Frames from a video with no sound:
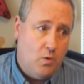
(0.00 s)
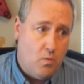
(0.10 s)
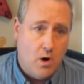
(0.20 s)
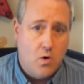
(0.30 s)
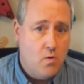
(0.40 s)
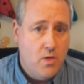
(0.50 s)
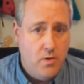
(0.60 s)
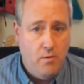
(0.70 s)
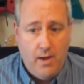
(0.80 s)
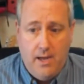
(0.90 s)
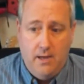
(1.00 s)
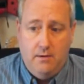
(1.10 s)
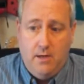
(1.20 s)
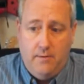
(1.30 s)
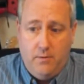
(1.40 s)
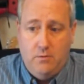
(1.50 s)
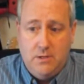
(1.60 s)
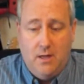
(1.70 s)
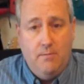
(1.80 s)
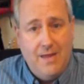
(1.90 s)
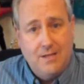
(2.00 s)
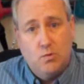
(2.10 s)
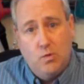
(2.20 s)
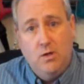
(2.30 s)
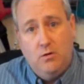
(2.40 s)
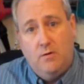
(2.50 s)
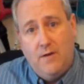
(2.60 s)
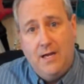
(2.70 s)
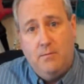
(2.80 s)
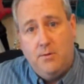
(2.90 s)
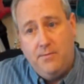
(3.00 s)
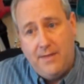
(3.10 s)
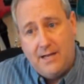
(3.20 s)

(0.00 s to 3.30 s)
will work with you, and if you tell them that's when you're available,